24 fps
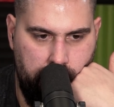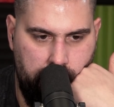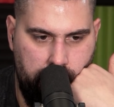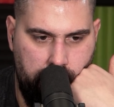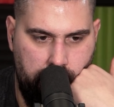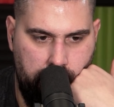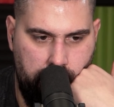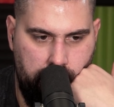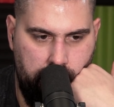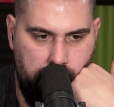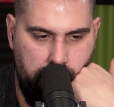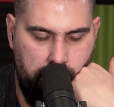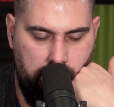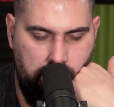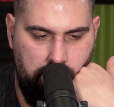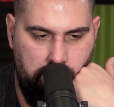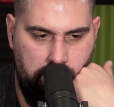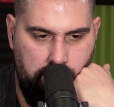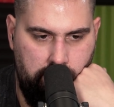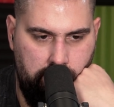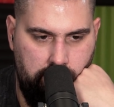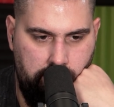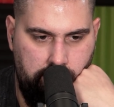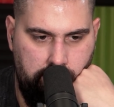
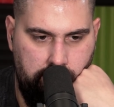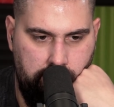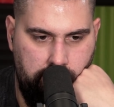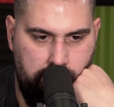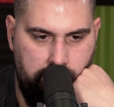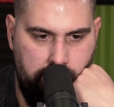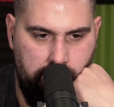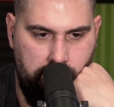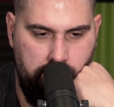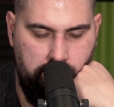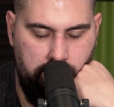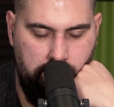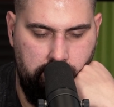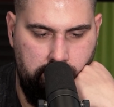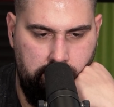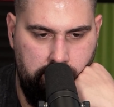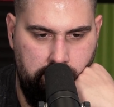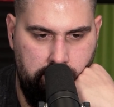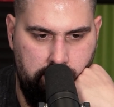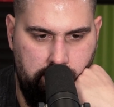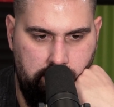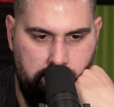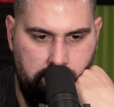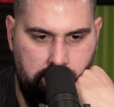
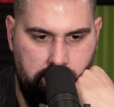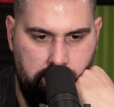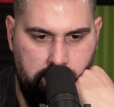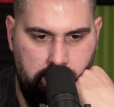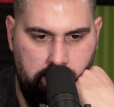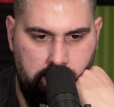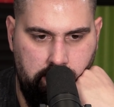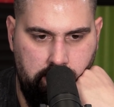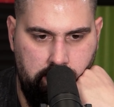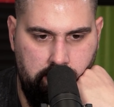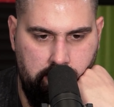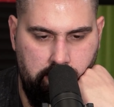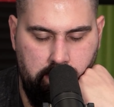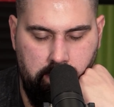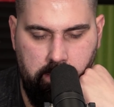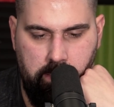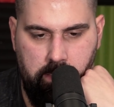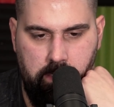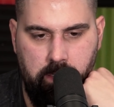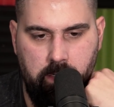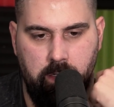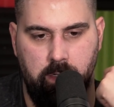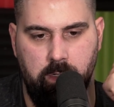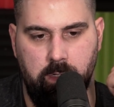
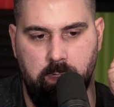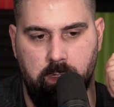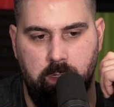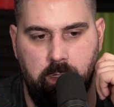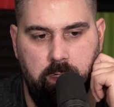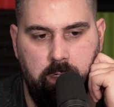This person isn't speaking.